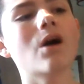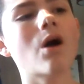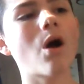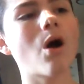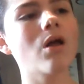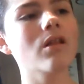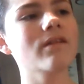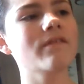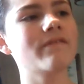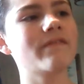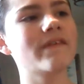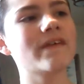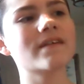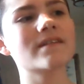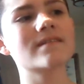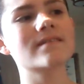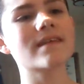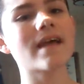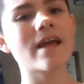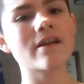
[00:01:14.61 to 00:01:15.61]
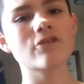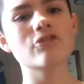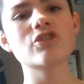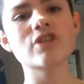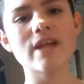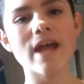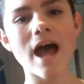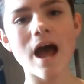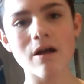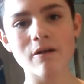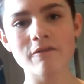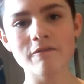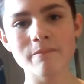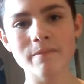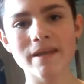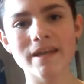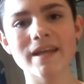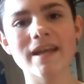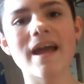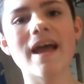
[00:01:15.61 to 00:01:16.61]
all of this energy out of
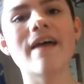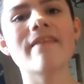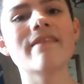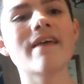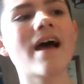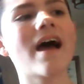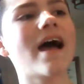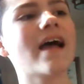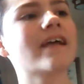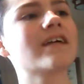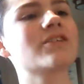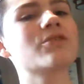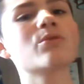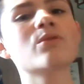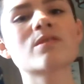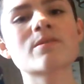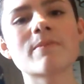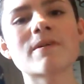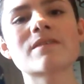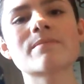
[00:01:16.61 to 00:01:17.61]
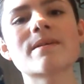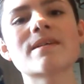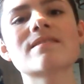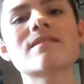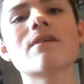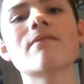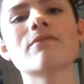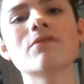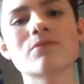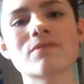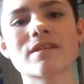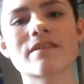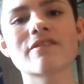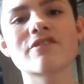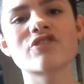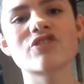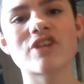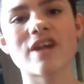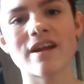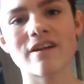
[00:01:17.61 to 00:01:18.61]
me and that I get to express myself using
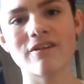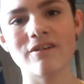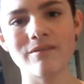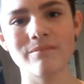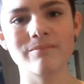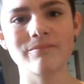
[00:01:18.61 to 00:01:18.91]
this channel.